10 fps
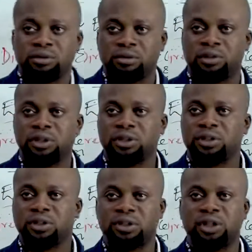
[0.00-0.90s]
This
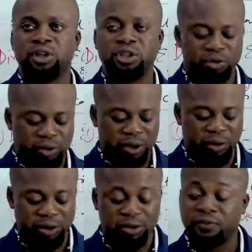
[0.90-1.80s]
is a range where
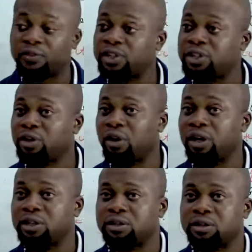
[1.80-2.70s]
what? Freezing
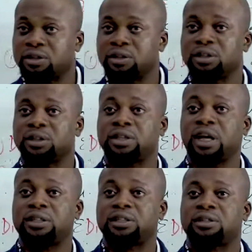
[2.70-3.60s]
current
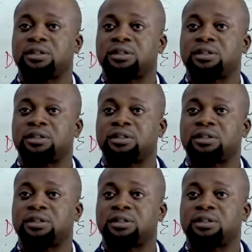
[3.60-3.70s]
starts.